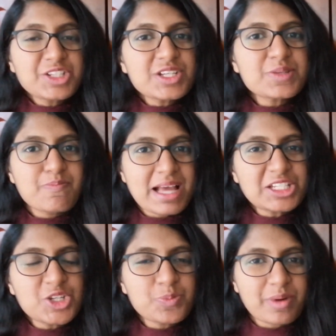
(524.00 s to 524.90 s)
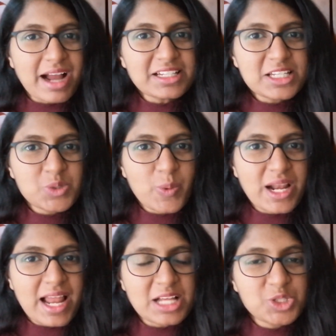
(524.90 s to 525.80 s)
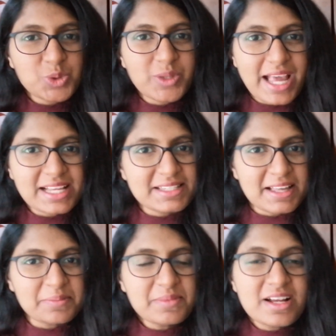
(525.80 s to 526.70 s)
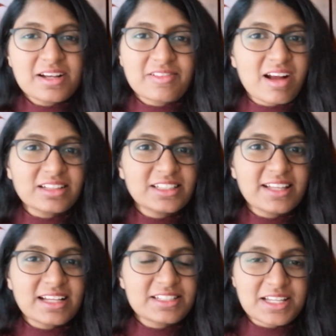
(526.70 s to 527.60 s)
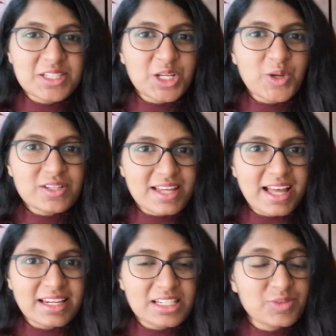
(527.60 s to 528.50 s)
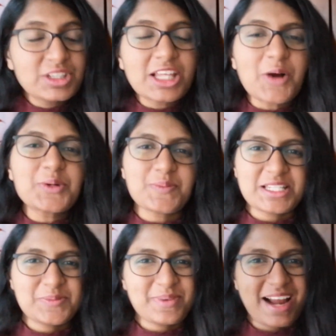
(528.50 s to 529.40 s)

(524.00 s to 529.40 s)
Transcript: It is better to practice well and do the exam rather than testing your talent without much